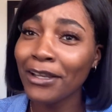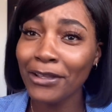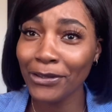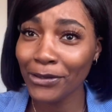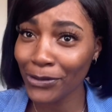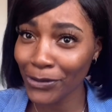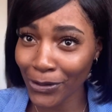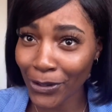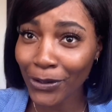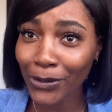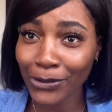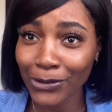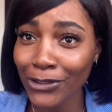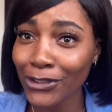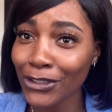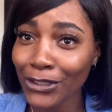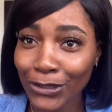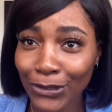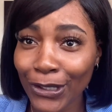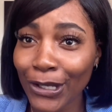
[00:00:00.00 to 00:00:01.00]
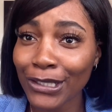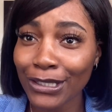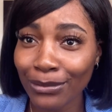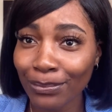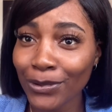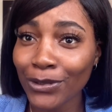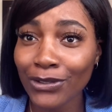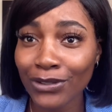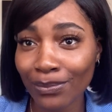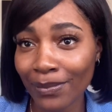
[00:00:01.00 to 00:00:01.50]
No, she's not
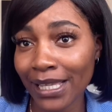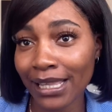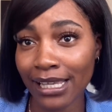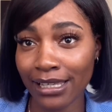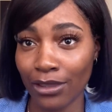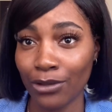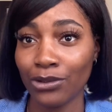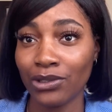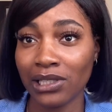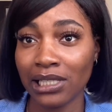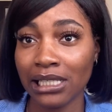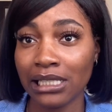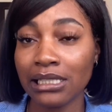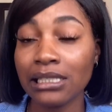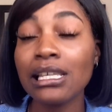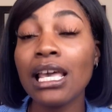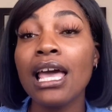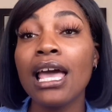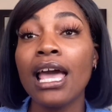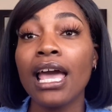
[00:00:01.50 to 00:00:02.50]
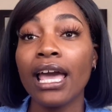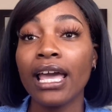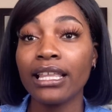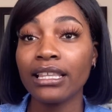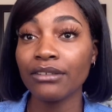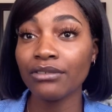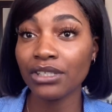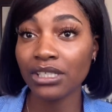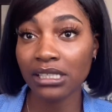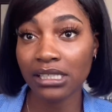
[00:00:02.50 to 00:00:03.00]
supposed to smell like those things. And
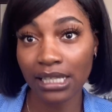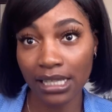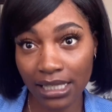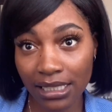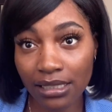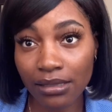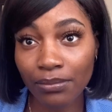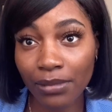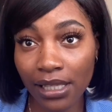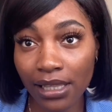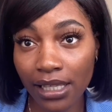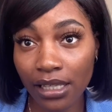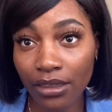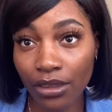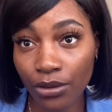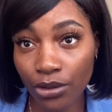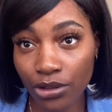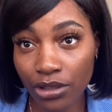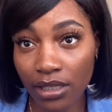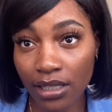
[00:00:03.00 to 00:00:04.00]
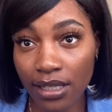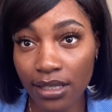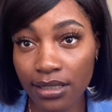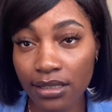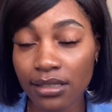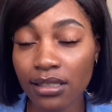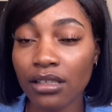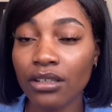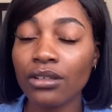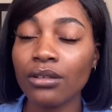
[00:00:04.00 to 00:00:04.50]
if she does smell like those
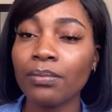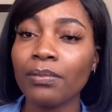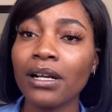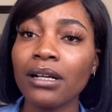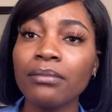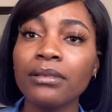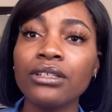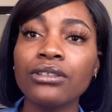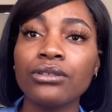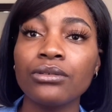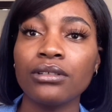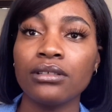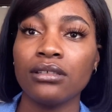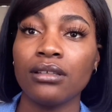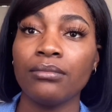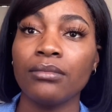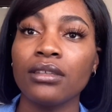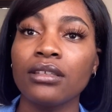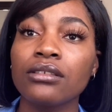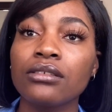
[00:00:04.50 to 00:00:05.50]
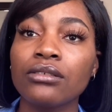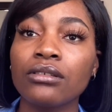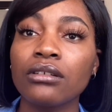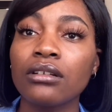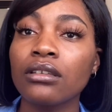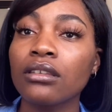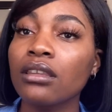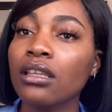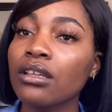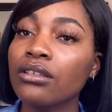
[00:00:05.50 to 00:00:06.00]
things, then you're probably doing something to
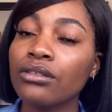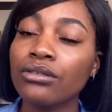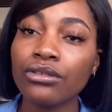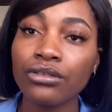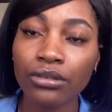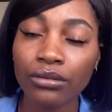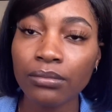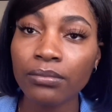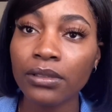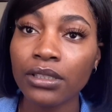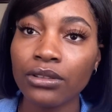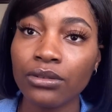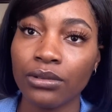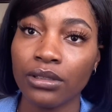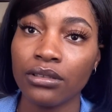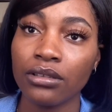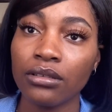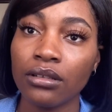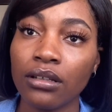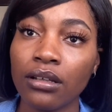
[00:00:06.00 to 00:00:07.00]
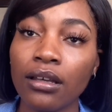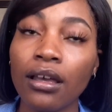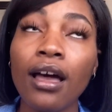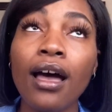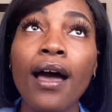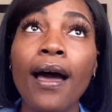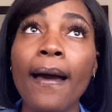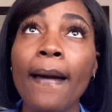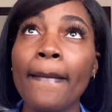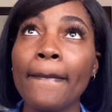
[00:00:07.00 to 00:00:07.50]
her that you shouldn't be doing to her,
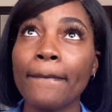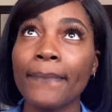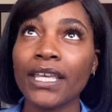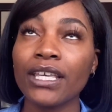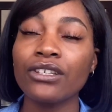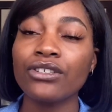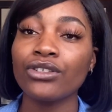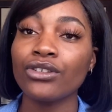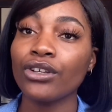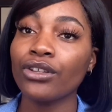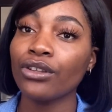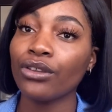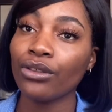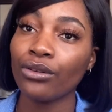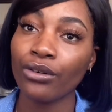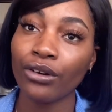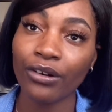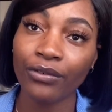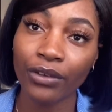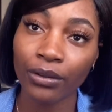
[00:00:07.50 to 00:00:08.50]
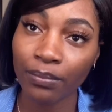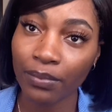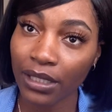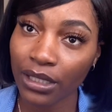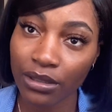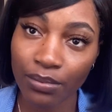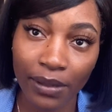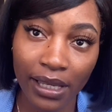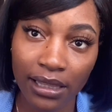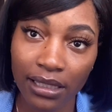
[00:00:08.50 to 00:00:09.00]
because you're gonna throw off your
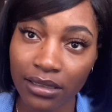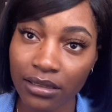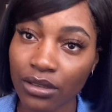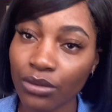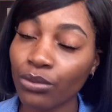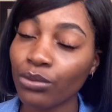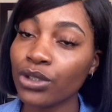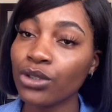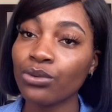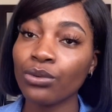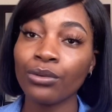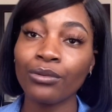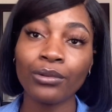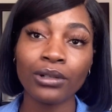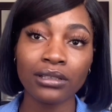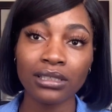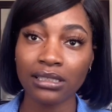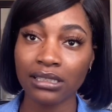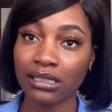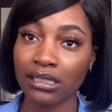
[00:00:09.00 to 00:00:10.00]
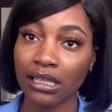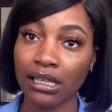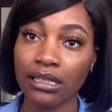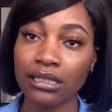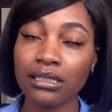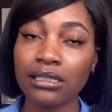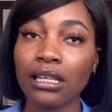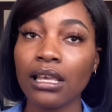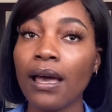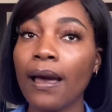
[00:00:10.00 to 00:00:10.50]
pH balance, which we will
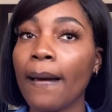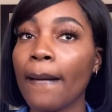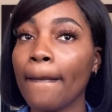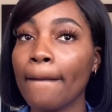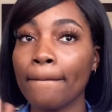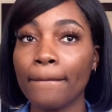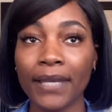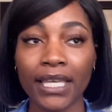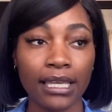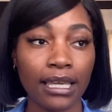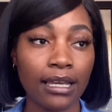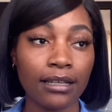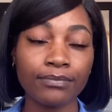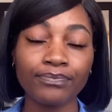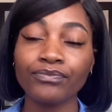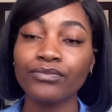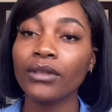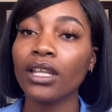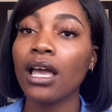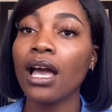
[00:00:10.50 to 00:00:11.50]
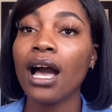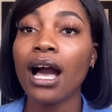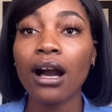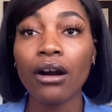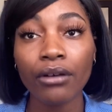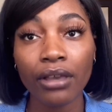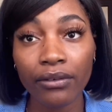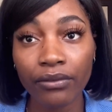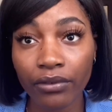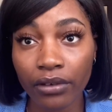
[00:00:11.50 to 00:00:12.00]
discuss. But yeah,
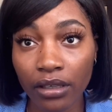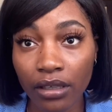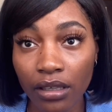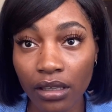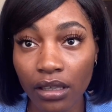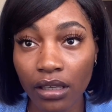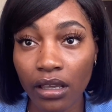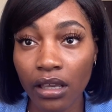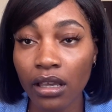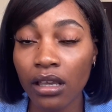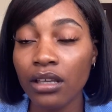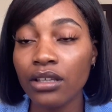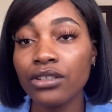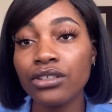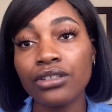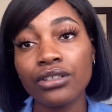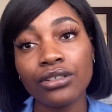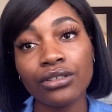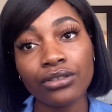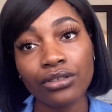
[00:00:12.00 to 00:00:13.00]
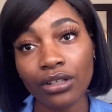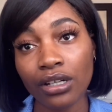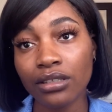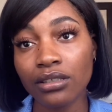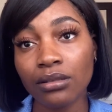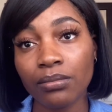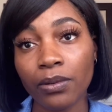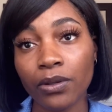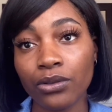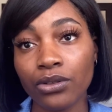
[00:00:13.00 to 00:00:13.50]
however, she's not
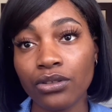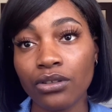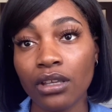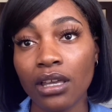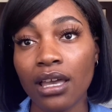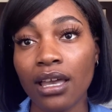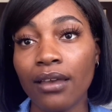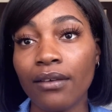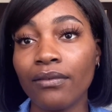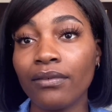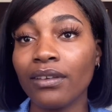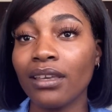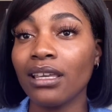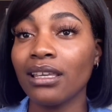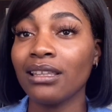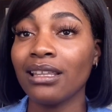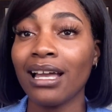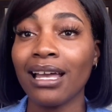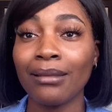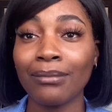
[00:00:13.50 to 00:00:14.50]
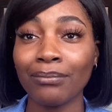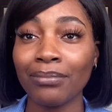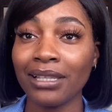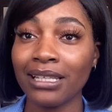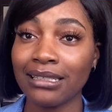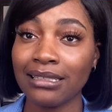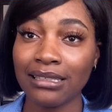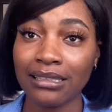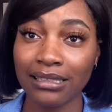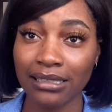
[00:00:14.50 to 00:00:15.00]
supposed to have an
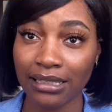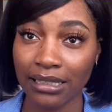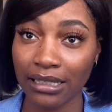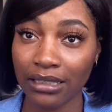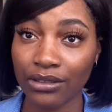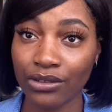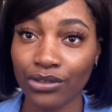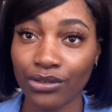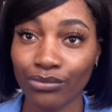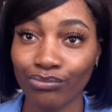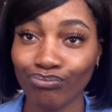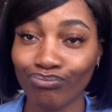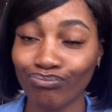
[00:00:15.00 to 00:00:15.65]
unpleasant stench.